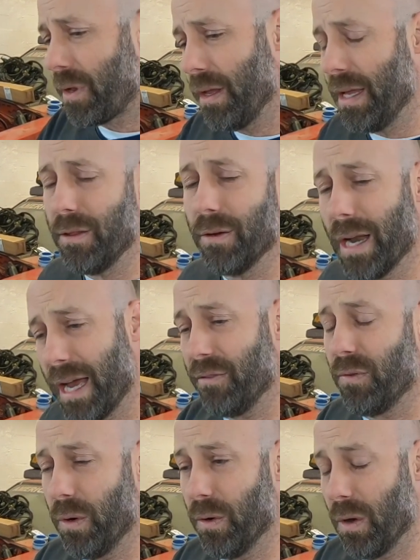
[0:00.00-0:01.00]
either
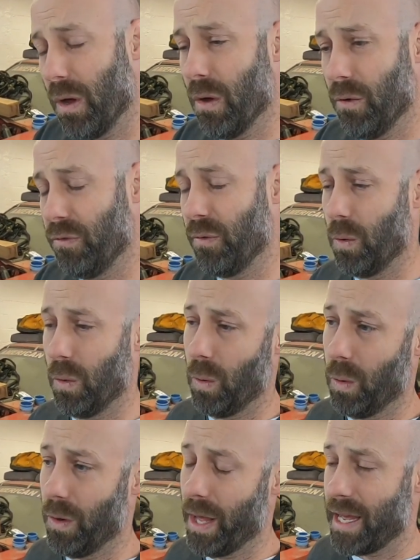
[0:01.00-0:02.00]
9404
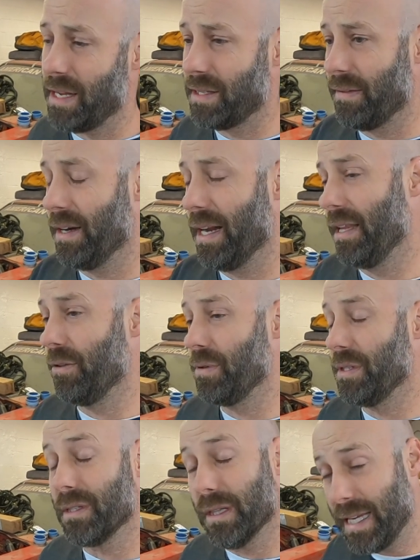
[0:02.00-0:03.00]
or the 8793
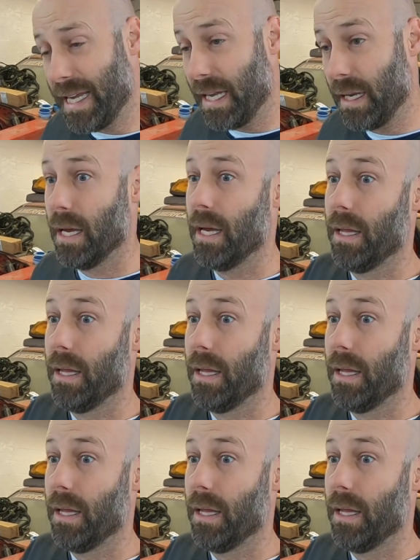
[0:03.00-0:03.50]
Saleen.